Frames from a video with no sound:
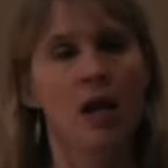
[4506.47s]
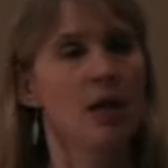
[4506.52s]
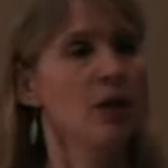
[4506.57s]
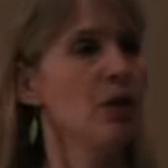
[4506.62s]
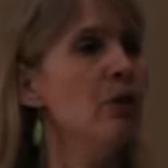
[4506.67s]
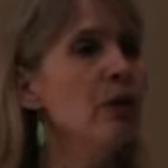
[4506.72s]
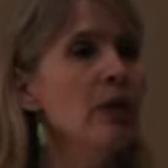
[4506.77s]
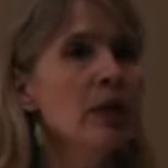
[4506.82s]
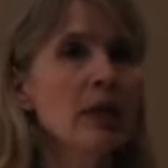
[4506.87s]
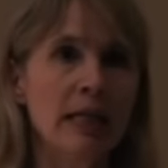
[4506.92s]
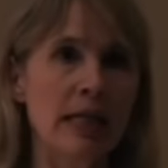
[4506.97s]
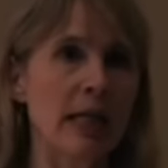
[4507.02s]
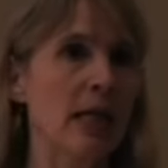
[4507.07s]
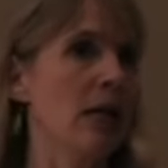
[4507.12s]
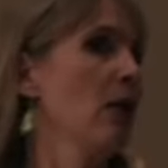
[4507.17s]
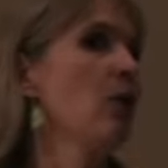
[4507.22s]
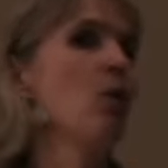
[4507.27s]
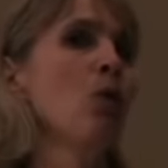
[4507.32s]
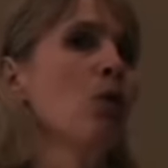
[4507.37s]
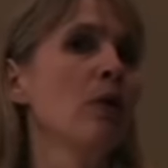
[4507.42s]
You didn't
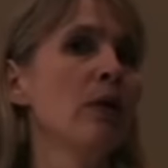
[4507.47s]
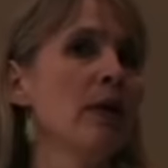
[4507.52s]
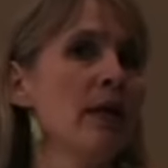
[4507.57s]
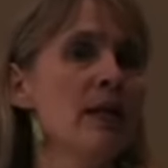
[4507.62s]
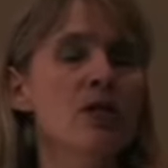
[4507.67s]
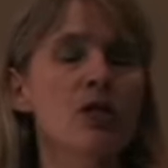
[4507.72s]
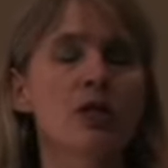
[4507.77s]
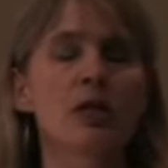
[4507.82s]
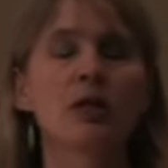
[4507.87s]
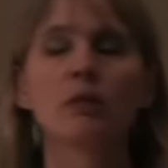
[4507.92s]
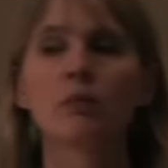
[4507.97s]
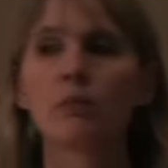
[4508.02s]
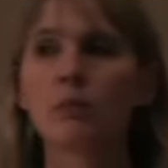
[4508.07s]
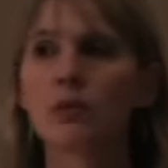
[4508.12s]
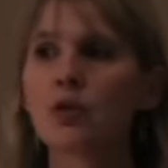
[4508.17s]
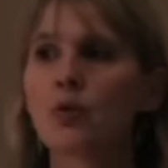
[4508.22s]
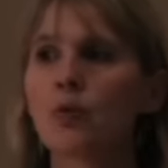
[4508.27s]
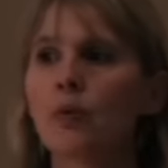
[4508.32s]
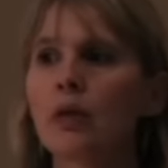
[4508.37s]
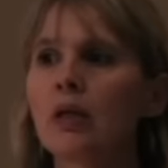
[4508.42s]
get a correlation
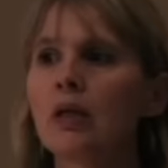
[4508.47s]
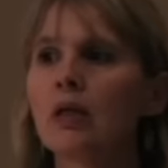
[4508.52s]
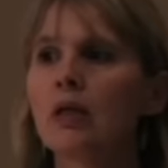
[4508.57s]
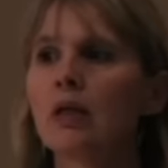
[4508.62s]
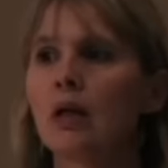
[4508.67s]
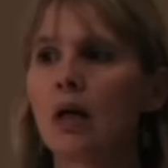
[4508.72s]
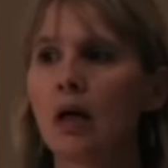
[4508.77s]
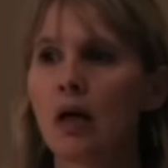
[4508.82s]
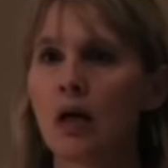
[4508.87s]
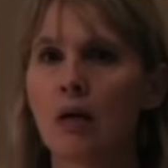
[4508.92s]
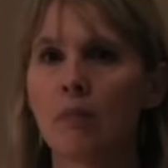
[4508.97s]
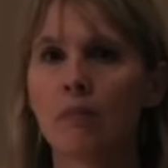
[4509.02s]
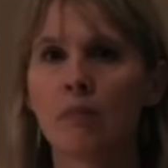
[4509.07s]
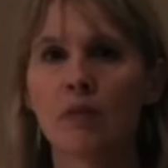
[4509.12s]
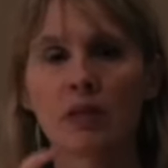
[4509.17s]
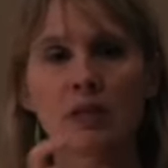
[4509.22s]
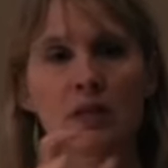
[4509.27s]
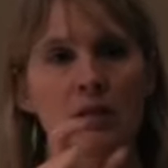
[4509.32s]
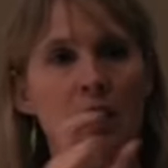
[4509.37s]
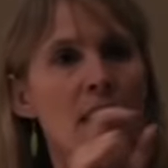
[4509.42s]
between
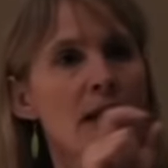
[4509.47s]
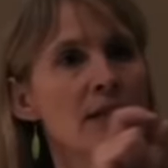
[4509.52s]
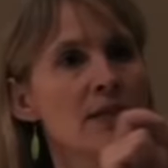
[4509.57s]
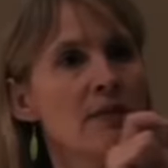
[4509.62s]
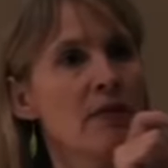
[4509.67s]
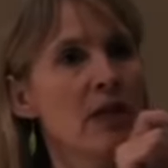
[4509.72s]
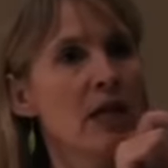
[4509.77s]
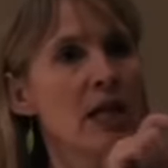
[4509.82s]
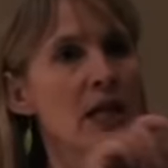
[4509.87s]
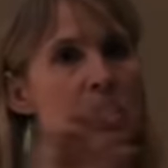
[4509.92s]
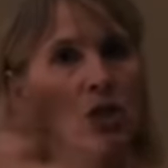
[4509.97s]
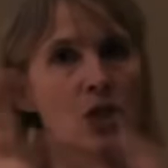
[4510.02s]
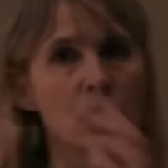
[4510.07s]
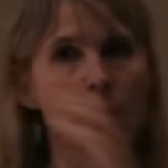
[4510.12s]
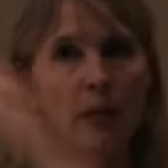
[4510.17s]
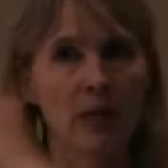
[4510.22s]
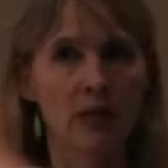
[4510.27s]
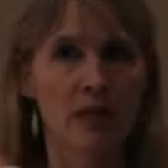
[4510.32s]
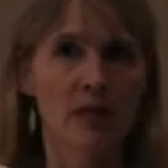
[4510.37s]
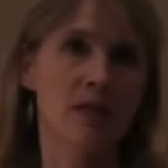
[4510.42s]
the size of the hand
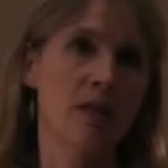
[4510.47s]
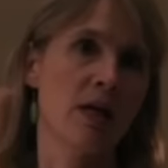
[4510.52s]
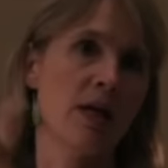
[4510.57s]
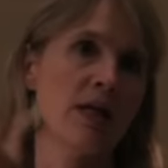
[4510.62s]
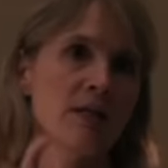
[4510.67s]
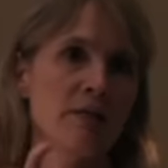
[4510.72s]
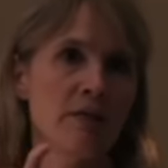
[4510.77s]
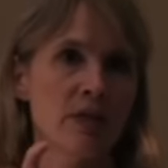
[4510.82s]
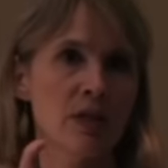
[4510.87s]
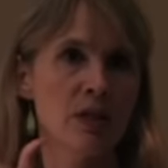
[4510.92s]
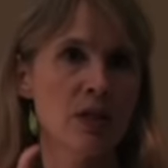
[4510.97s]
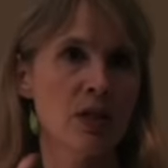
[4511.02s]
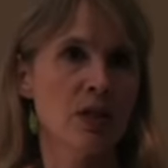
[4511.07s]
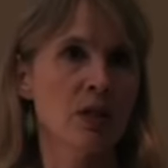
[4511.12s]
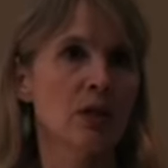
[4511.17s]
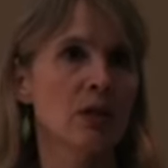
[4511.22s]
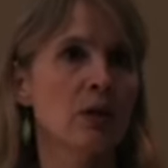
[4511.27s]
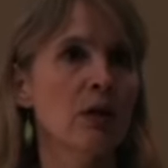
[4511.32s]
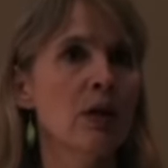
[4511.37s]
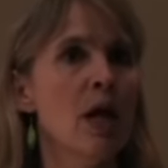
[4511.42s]
shape and the size of the
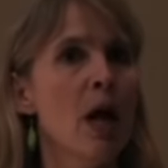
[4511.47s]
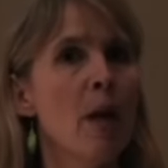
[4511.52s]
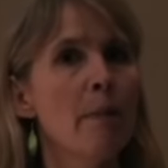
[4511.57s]
sticker,